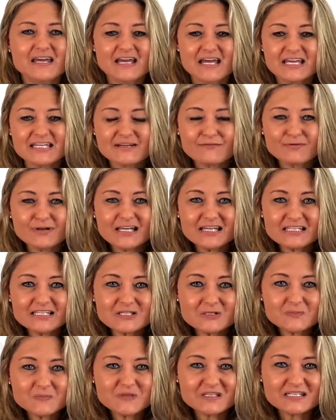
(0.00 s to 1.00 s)
is if we get
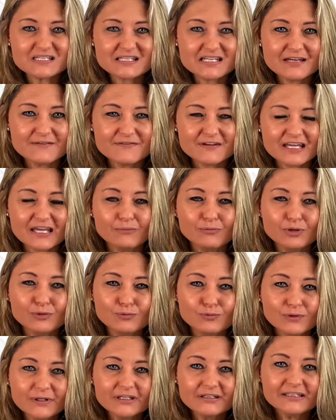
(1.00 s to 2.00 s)
specific and we
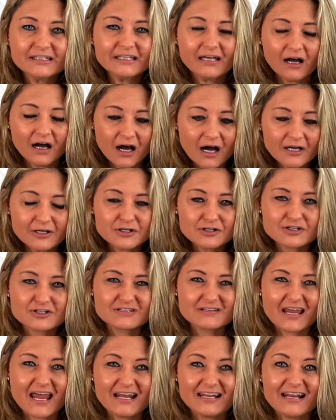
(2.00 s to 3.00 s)
really
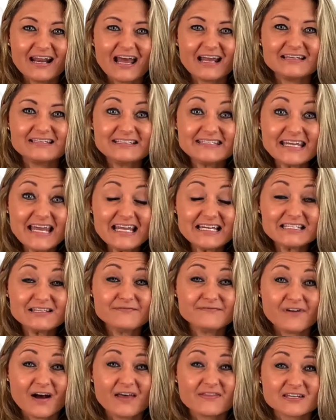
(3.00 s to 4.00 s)
understand and
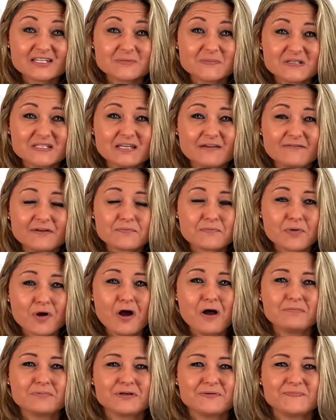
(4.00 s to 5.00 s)
identify the specific
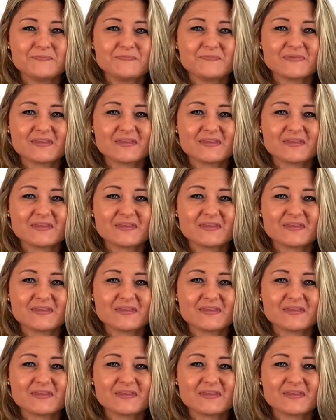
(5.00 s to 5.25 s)
problem,